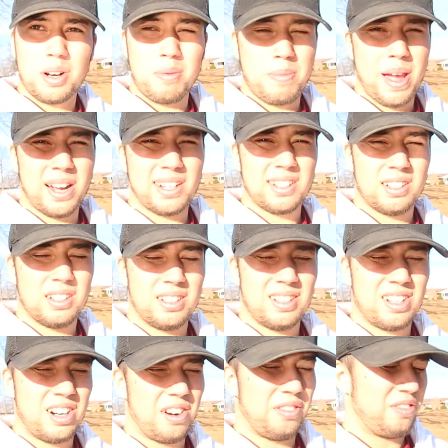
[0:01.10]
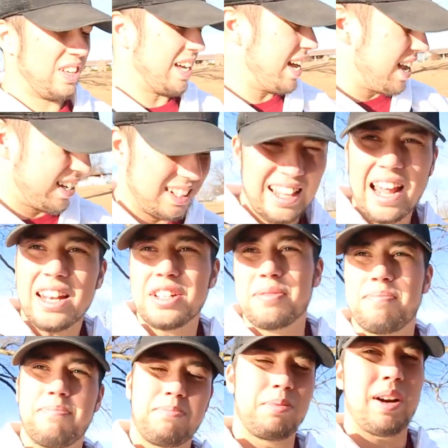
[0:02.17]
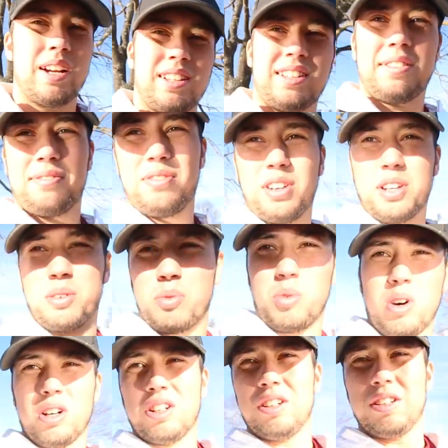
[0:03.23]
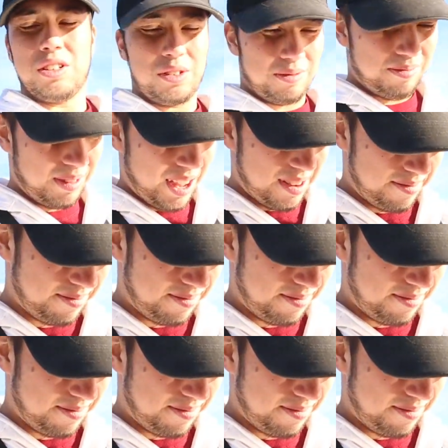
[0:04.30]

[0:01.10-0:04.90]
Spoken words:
are back on our... God, that is bright. That freaking water, dude. That